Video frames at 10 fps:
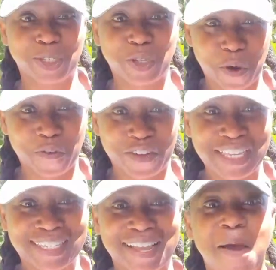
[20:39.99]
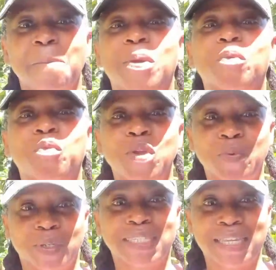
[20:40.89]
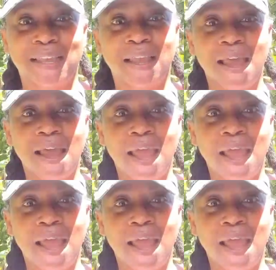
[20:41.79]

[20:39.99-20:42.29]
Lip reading: service, but we will see.